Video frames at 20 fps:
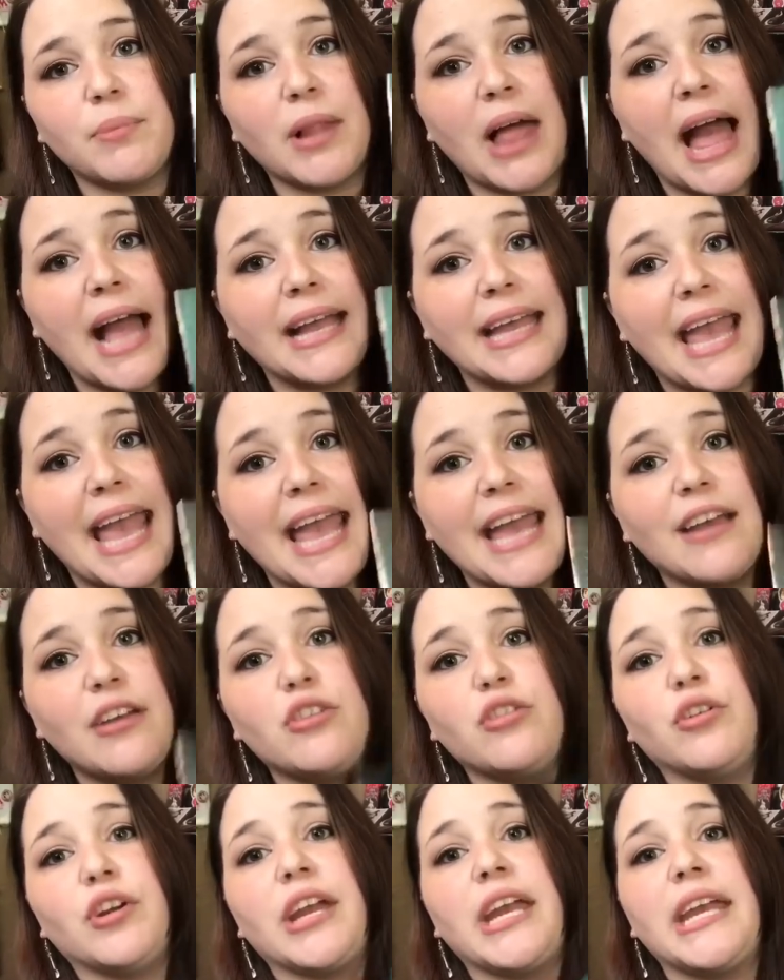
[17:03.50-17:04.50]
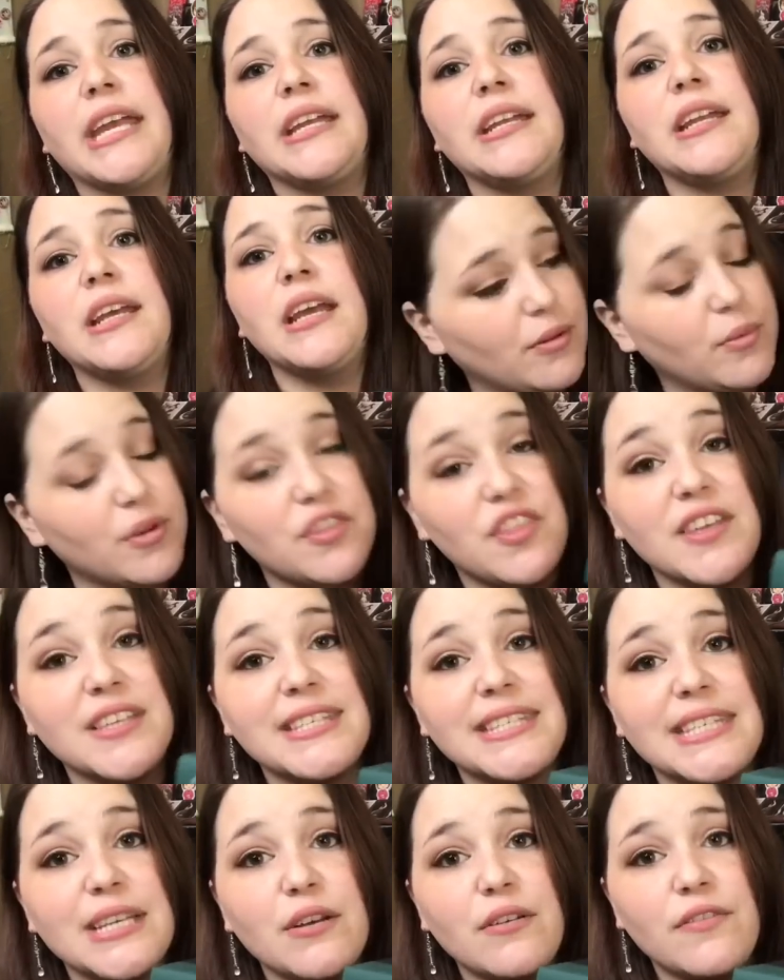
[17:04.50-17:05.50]
Black and green with a
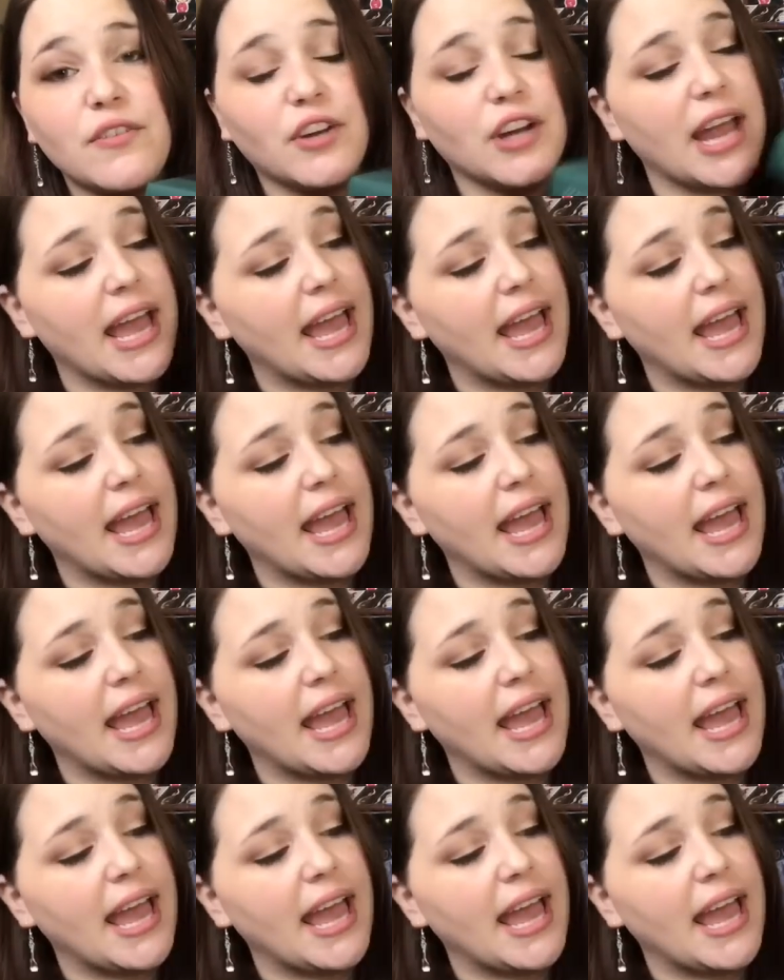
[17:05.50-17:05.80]
silver